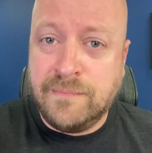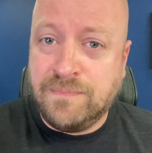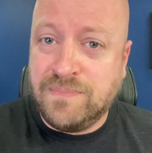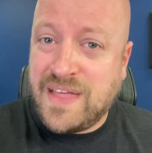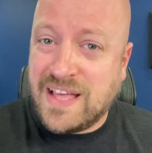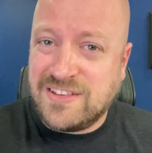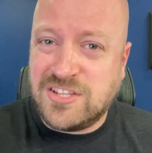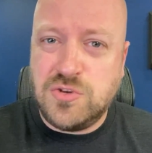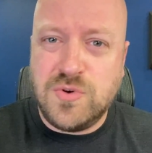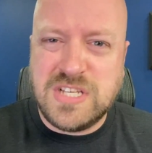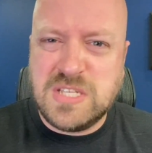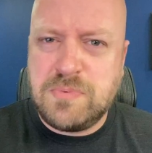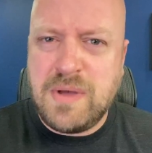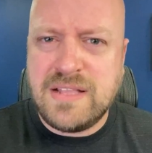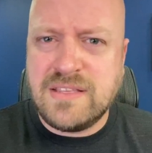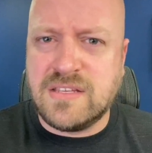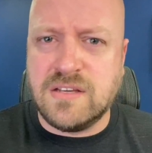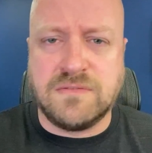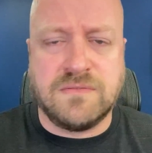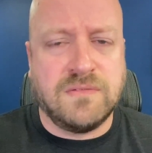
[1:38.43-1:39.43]
That's too
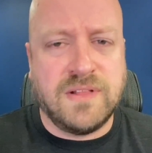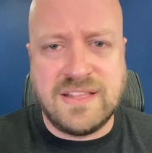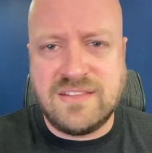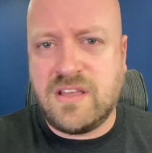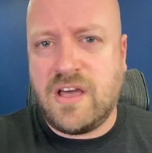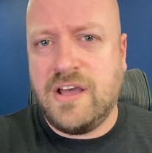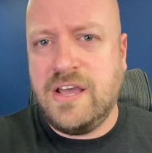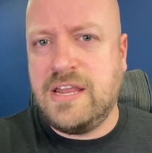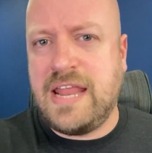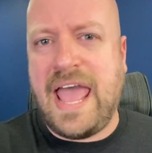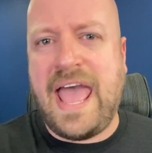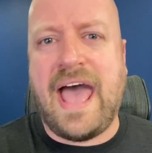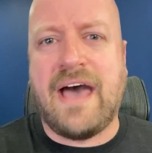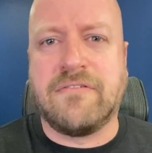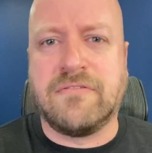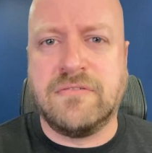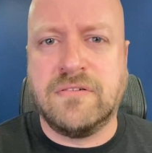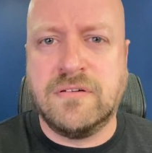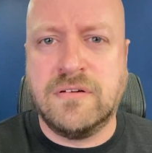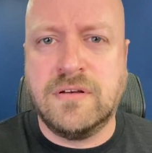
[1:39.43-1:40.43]
expensive. Let's cut it in
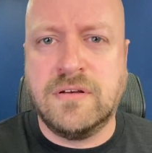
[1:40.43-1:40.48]
half.